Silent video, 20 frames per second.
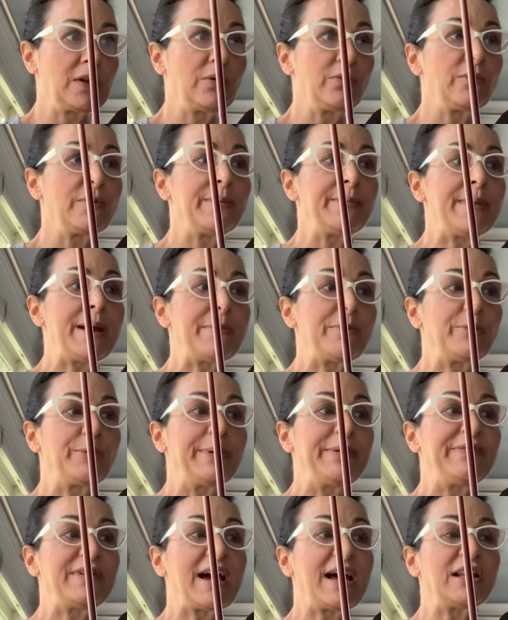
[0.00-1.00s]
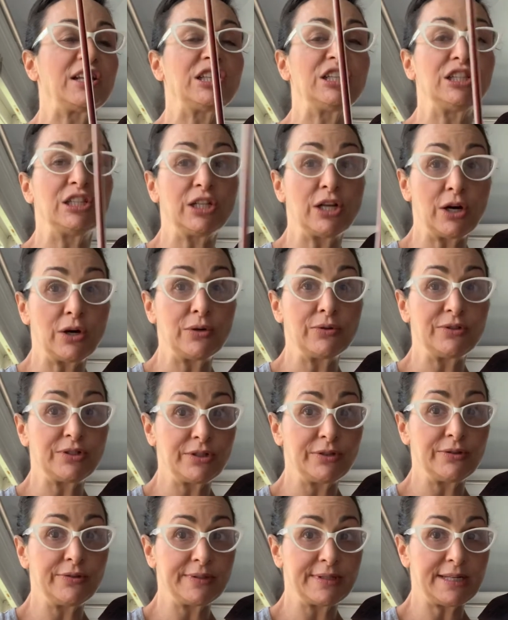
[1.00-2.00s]
Remember, we've got low
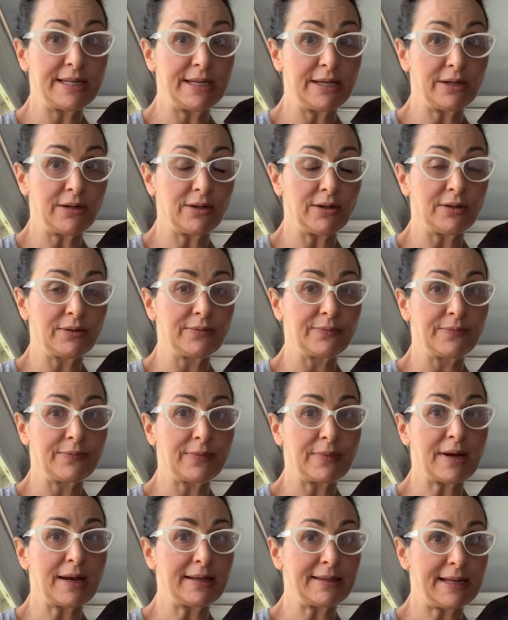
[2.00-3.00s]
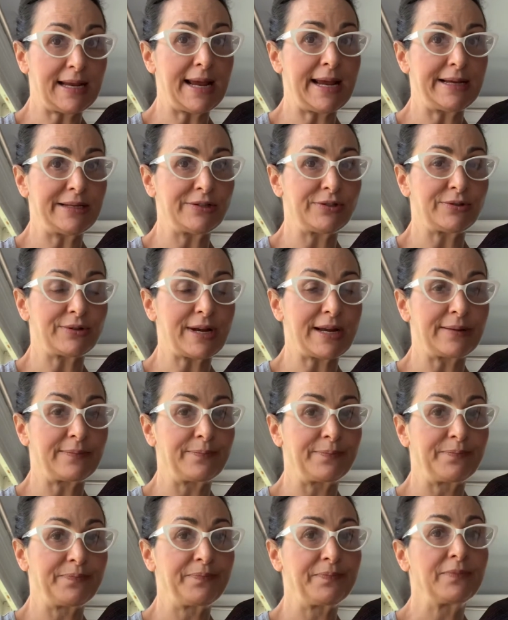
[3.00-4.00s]
2s here on the A string.
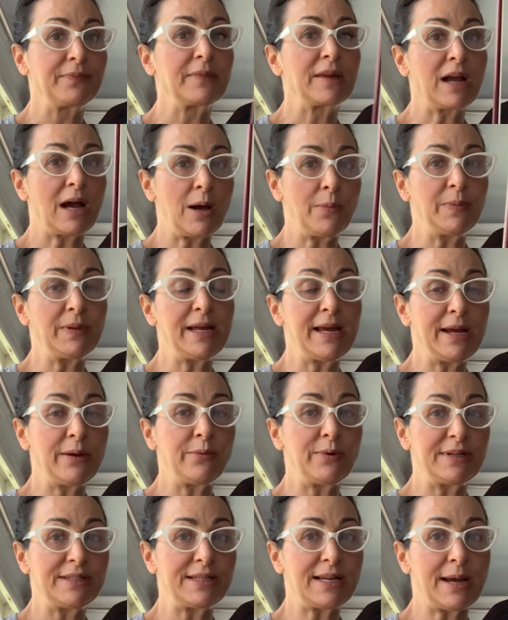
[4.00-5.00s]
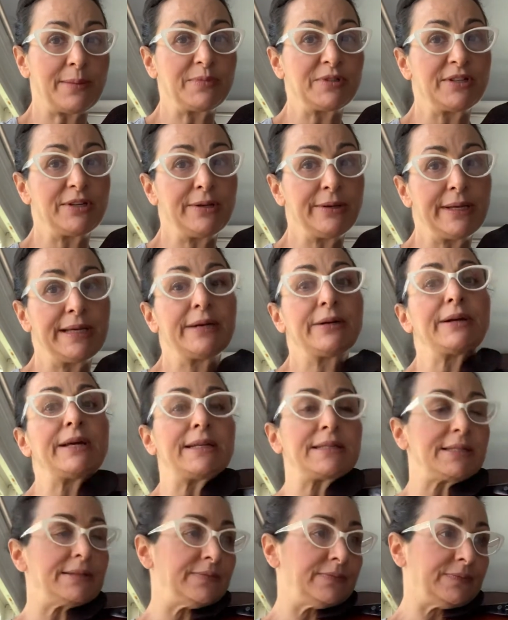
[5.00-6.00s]
I'll play it one time so you hear it.